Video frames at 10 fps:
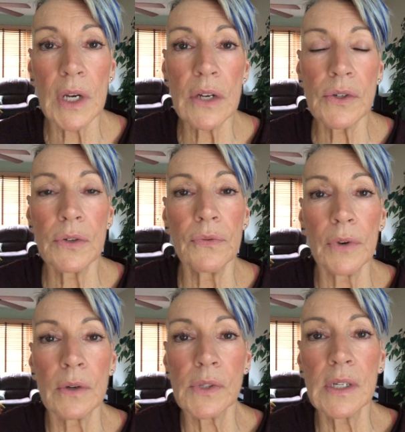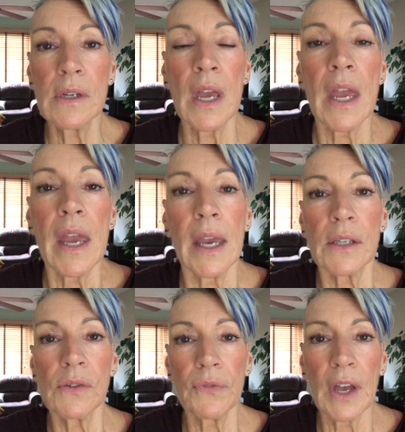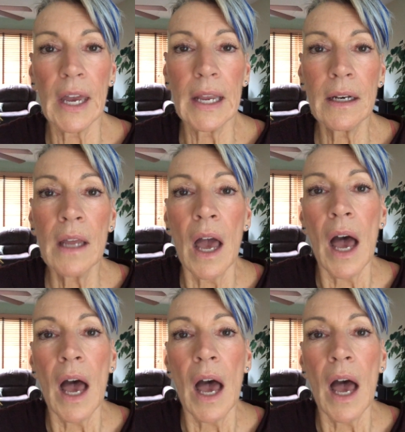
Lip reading: need to do frozen is fine.